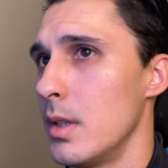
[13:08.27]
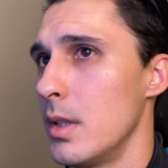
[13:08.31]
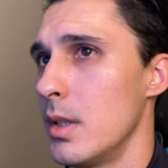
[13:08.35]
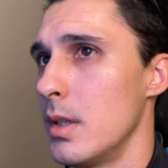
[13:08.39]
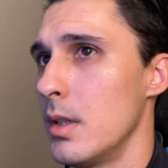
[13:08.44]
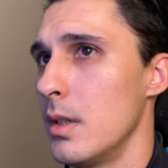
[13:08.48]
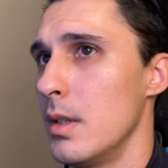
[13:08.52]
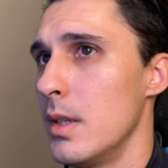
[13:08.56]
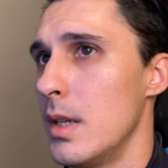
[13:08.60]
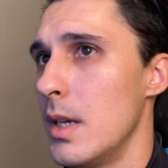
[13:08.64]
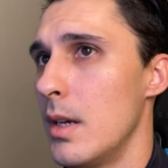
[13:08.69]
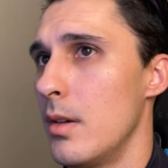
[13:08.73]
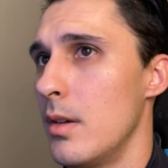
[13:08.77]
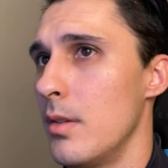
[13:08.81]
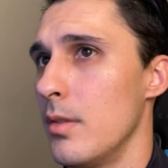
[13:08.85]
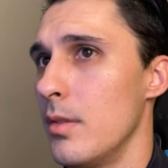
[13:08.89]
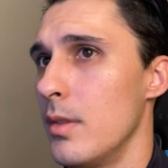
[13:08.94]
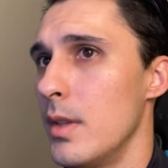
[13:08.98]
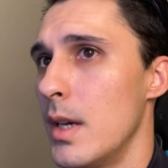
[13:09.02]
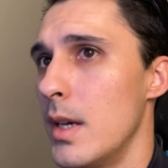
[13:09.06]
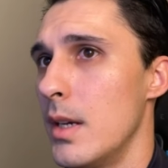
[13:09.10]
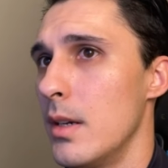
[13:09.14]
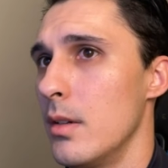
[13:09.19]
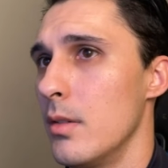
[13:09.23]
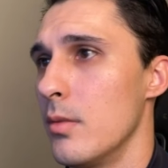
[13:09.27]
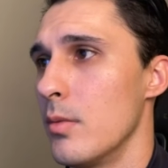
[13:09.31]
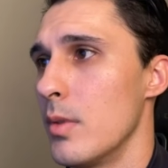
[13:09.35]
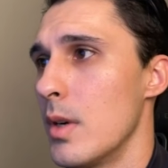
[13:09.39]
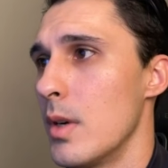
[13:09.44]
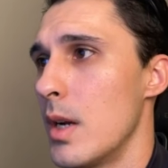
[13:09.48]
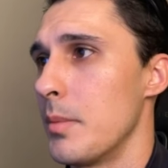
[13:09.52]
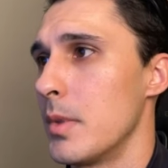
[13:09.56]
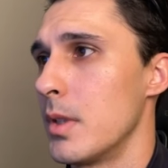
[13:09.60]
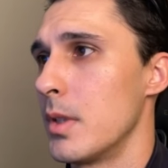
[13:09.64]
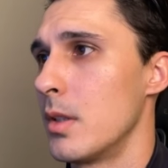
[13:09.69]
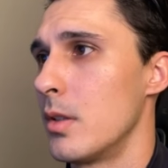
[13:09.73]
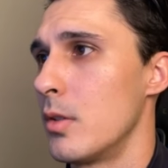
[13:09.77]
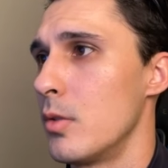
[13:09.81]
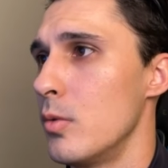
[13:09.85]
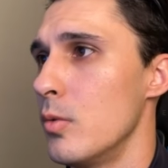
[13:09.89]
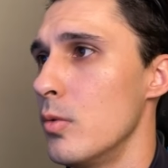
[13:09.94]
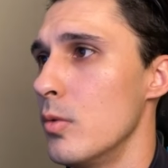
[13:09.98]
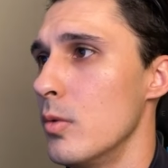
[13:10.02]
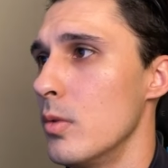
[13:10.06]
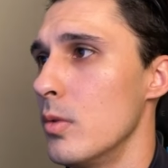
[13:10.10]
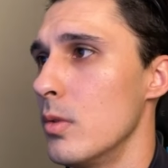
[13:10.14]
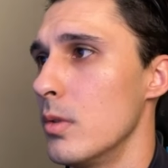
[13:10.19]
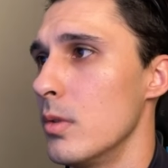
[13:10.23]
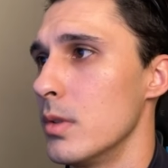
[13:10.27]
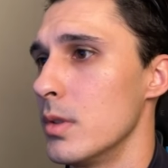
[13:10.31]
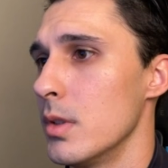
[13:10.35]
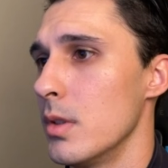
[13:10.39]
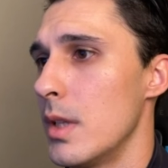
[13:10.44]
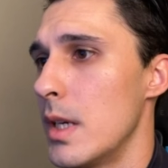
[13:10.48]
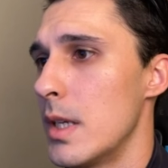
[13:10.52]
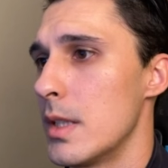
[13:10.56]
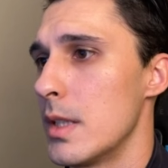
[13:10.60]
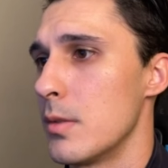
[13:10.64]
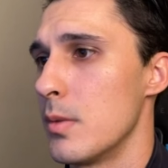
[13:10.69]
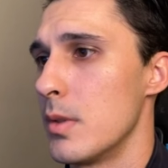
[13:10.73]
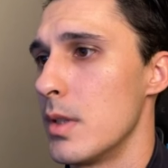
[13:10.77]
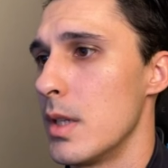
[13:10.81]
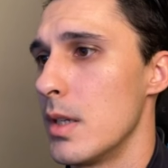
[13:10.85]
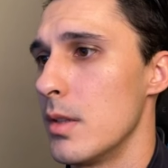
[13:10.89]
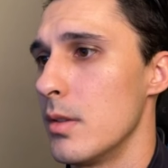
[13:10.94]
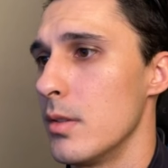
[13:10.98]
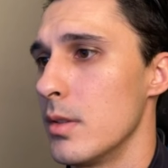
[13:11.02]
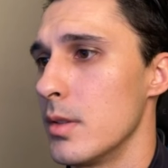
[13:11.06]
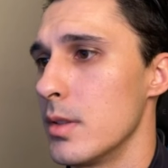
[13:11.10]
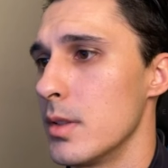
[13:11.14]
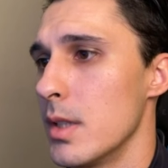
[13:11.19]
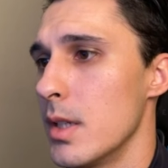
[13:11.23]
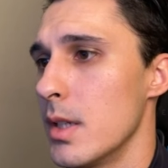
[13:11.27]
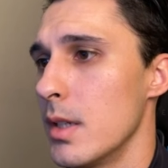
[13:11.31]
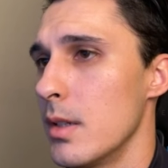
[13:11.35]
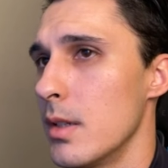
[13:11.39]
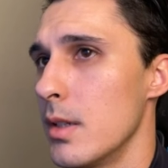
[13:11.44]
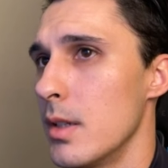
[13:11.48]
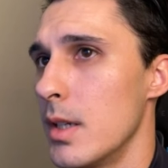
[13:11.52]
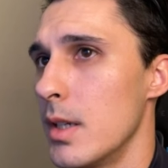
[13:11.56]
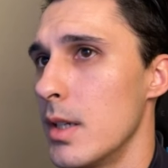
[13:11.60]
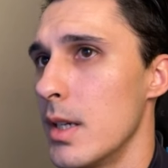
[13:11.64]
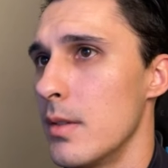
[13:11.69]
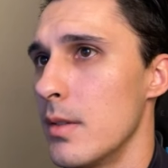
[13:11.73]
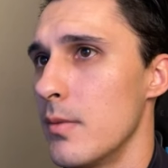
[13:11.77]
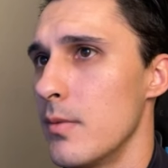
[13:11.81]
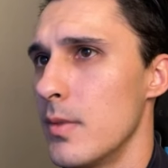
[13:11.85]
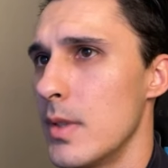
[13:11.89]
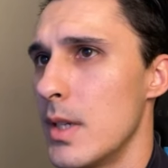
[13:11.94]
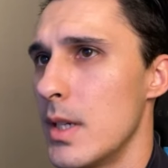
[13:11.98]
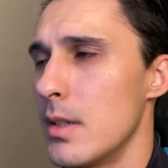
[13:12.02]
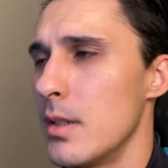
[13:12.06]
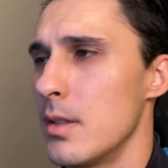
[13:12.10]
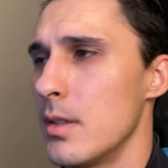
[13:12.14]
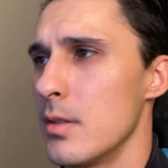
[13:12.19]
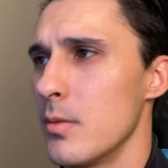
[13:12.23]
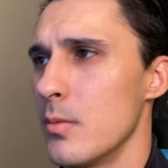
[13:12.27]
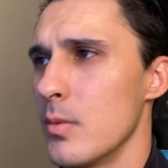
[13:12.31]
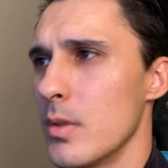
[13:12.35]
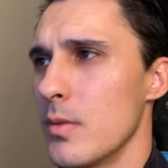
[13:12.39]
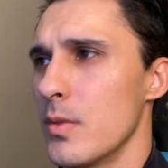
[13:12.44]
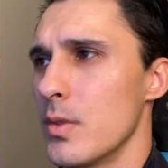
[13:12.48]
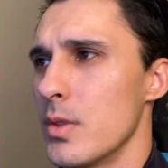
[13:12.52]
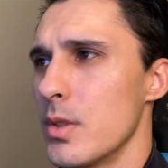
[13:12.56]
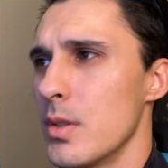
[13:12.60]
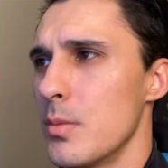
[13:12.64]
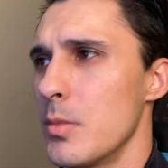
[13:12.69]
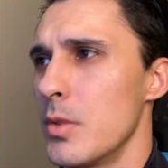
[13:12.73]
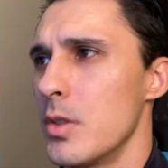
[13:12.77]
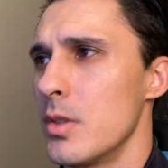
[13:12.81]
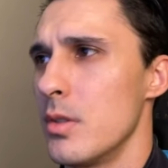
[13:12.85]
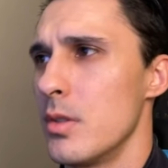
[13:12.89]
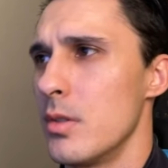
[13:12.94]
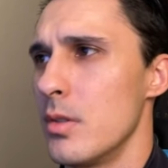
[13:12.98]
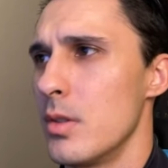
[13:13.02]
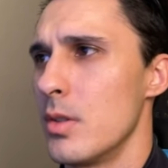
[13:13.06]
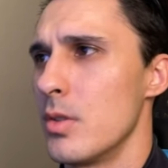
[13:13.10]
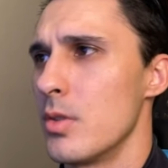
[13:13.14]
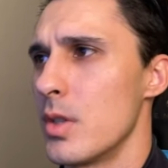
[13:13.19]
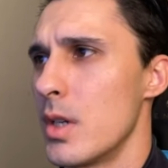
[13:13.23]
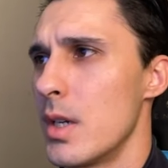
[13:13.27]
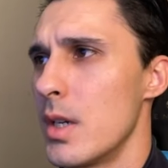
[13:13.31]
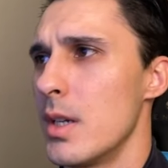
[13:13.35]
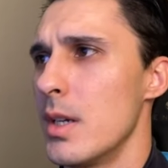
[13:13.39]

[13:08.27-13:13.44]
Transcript: Now, that unwrapped. Cool. So that's what that looks like. Again, if that doesn't work for some reason, you can try